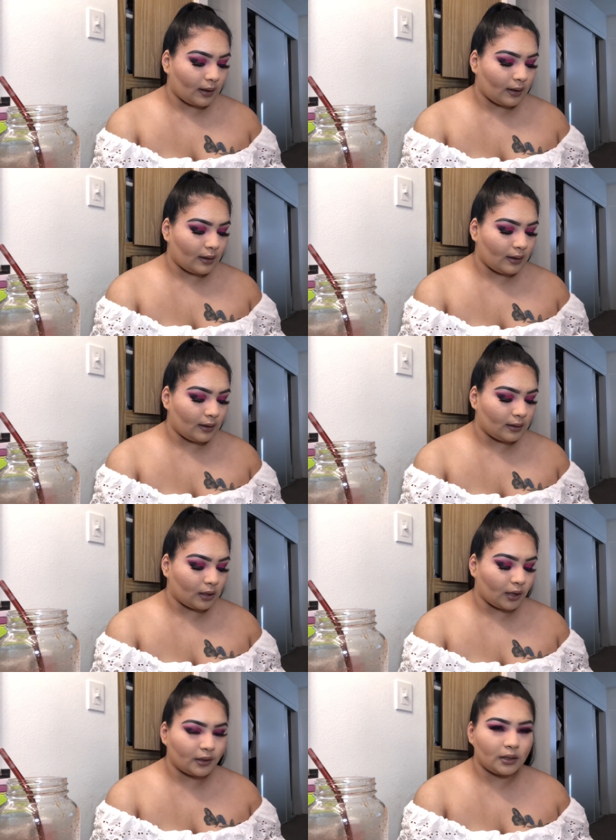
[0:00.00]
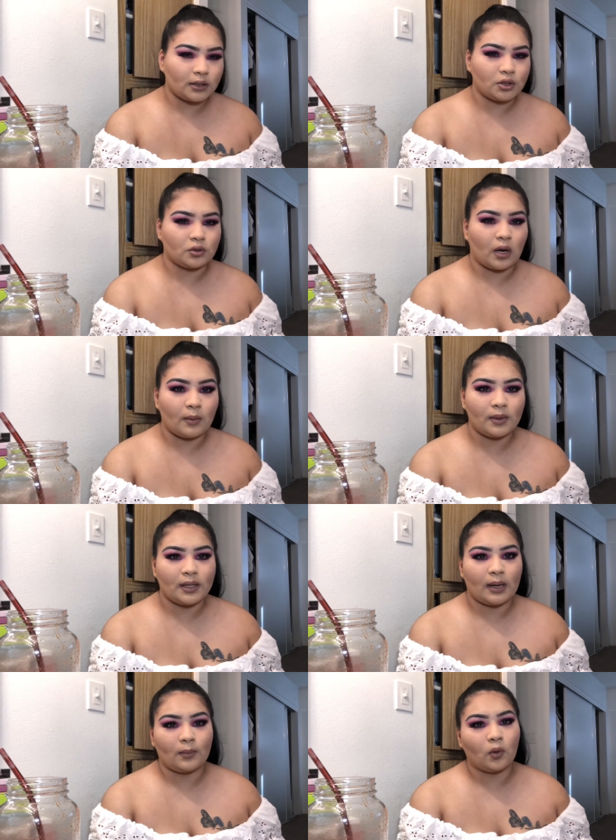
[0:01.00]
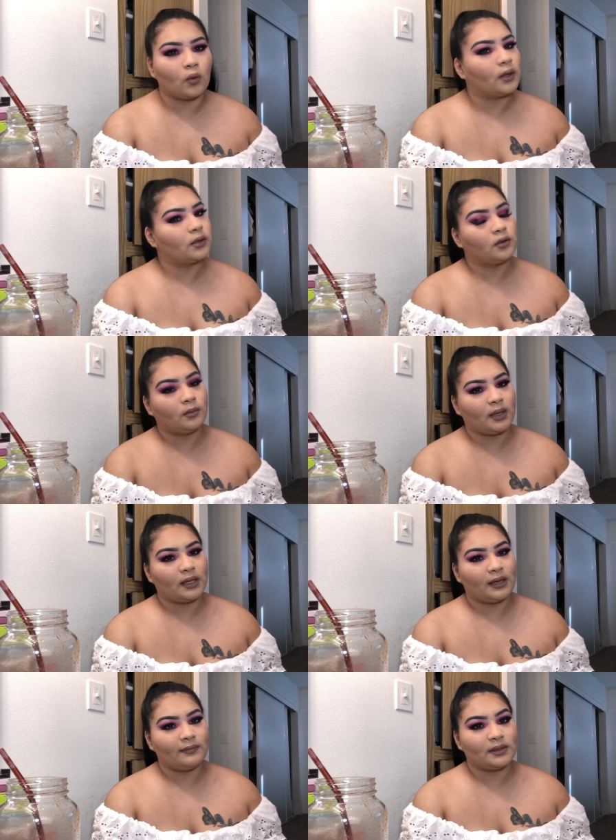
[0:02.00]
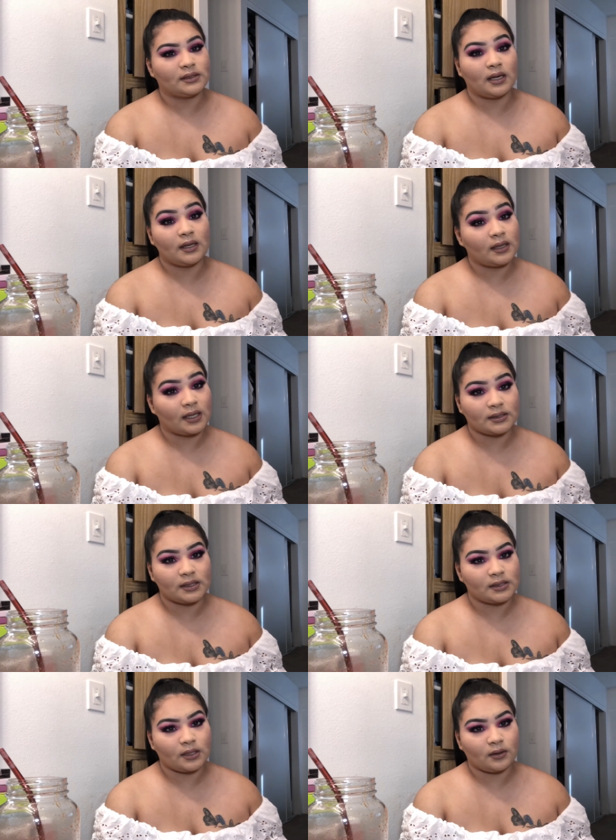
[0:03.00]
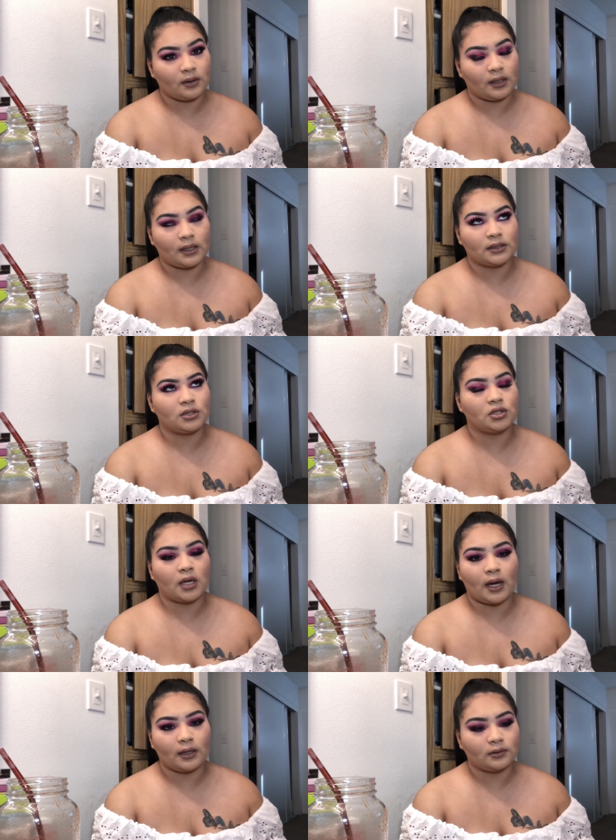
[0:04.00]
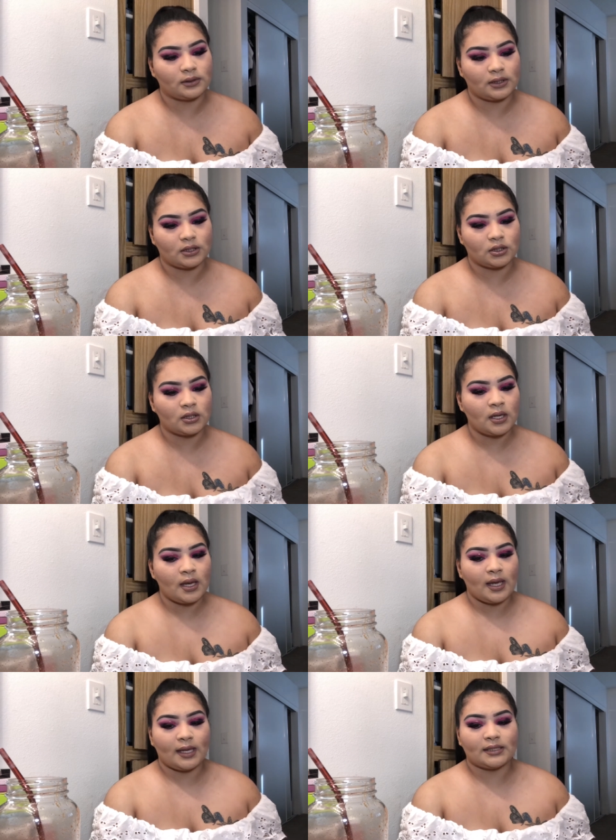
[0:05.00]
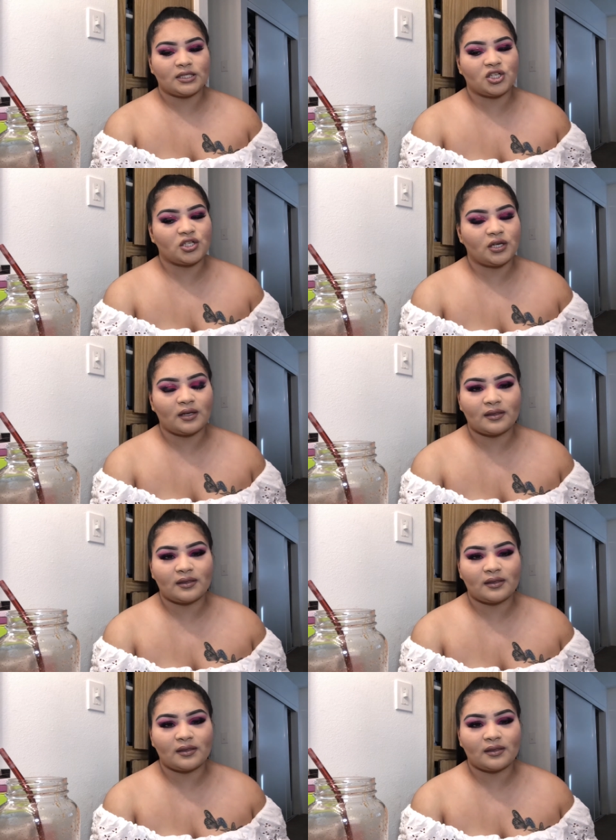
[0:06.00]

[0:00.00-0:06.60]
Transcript: a lot of the drama that I'm going through in my life is unnecessary. It's childish. It's shit